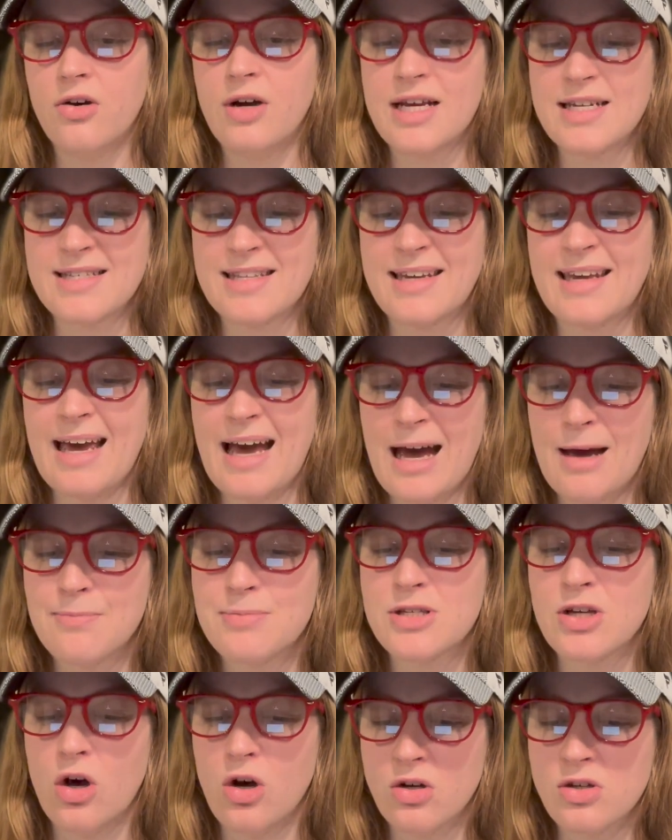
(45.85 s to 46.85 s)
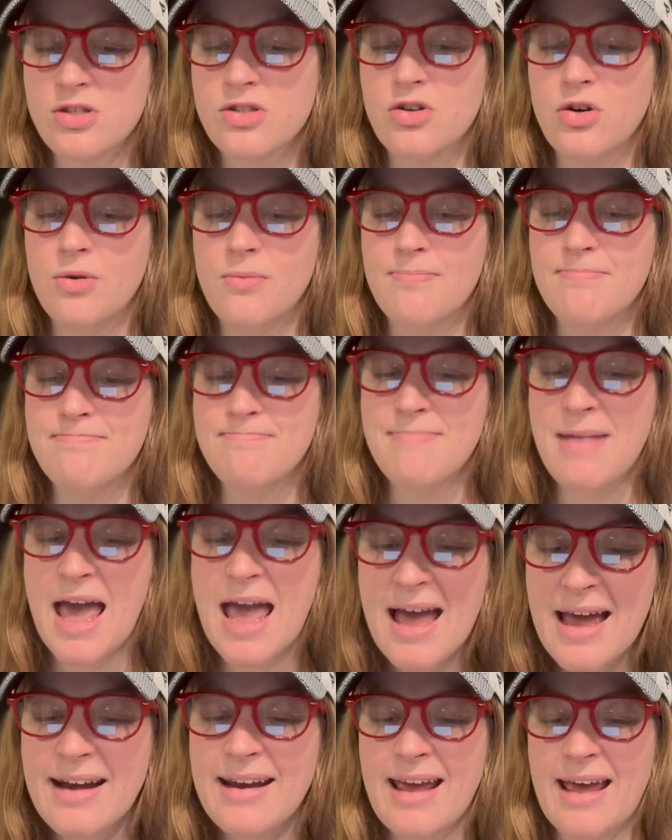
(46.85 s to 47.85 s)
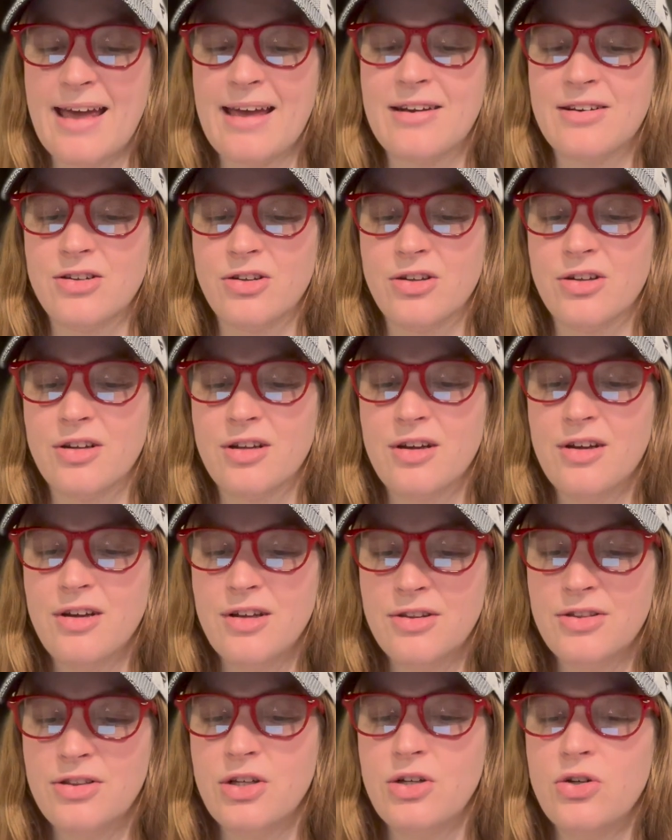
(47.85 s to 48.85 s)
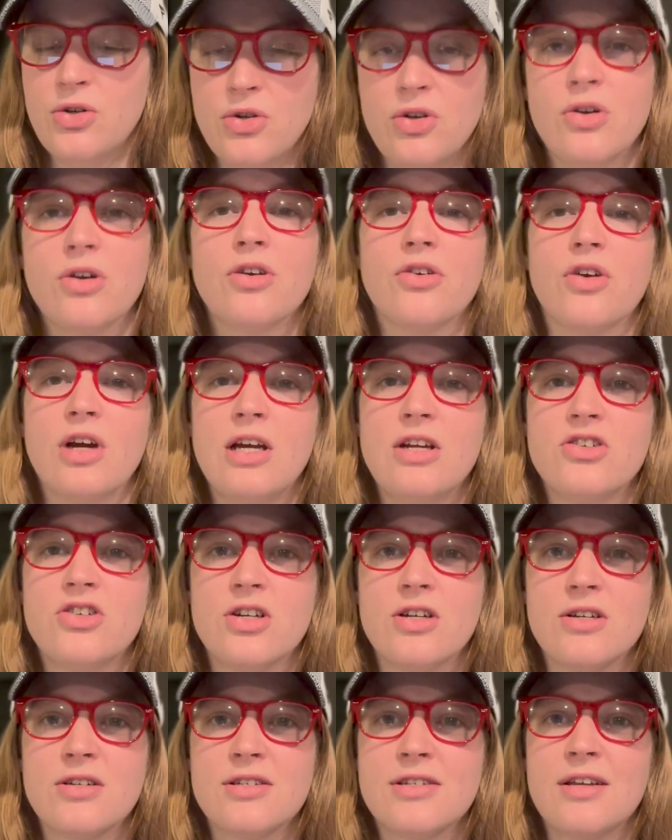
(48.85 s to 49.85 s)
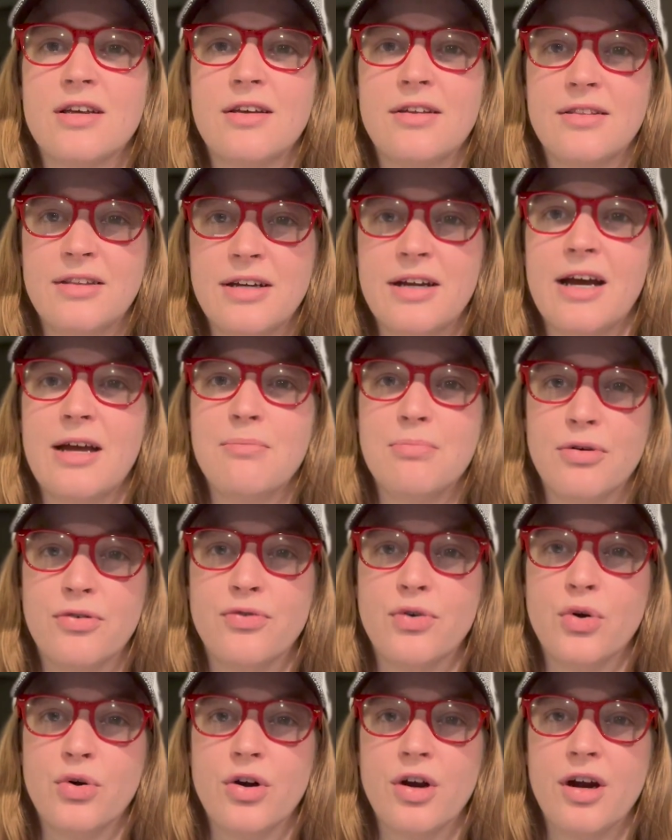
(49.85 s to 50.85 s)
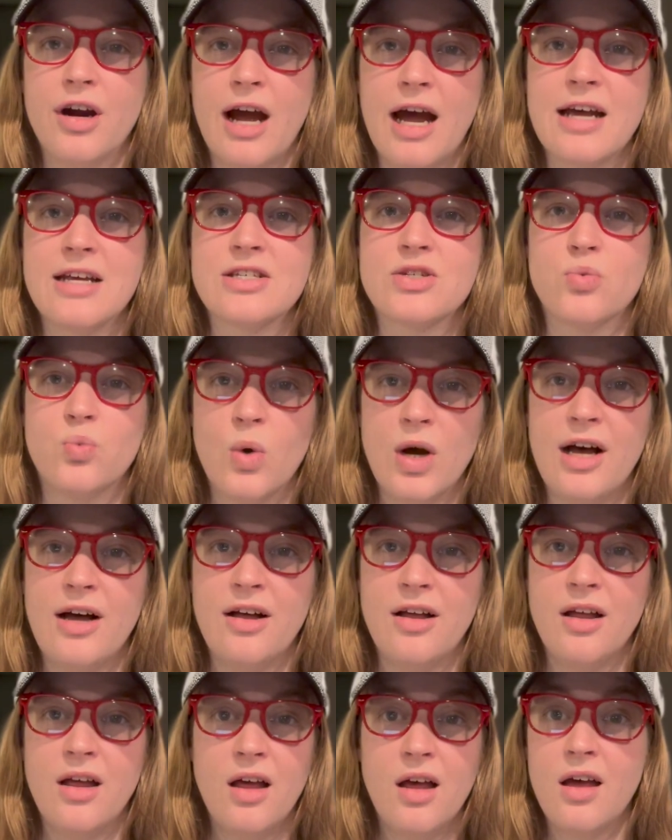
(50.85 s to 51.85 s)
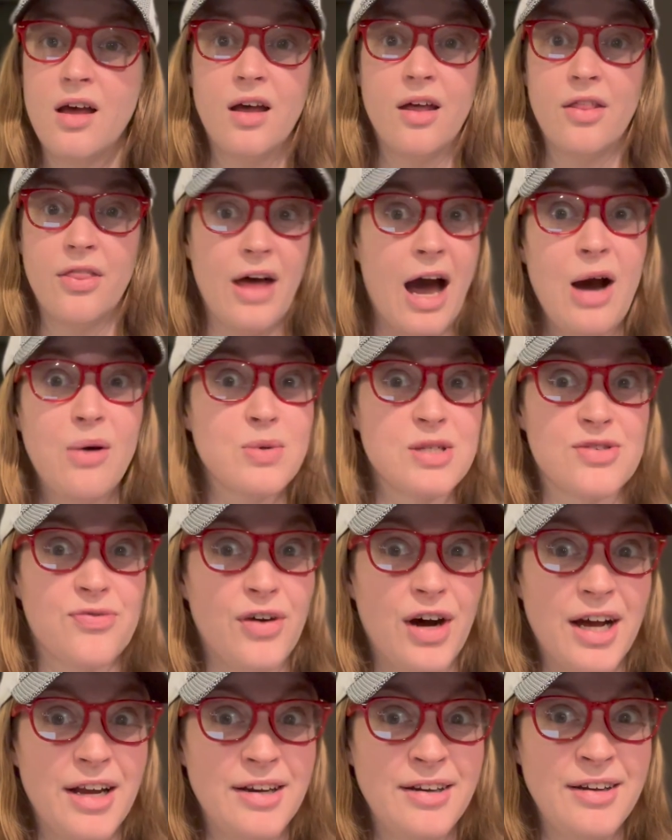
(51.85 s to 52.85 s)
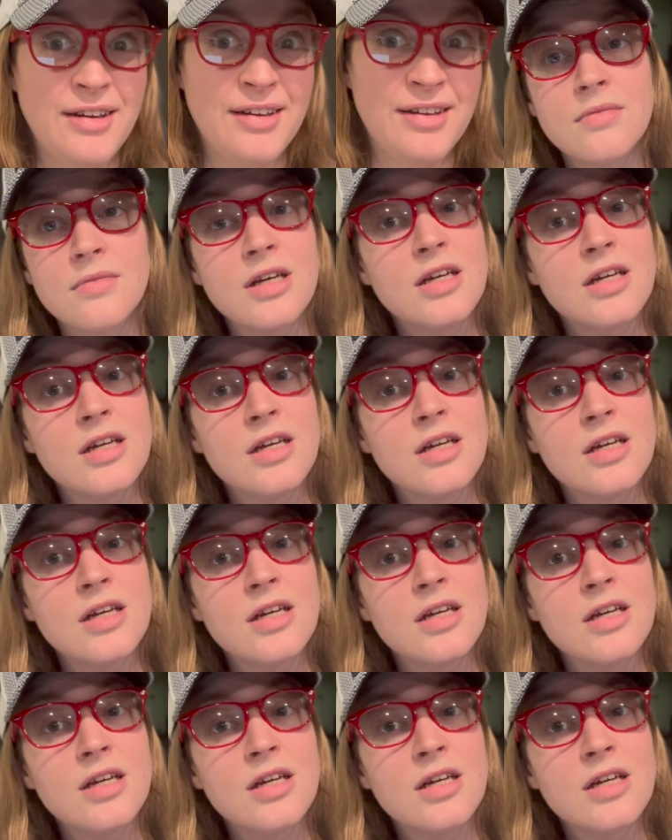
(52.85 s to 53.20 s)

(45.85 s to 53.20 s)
as the Caps also manhandled the New York Rangers the night before as well. That was fun.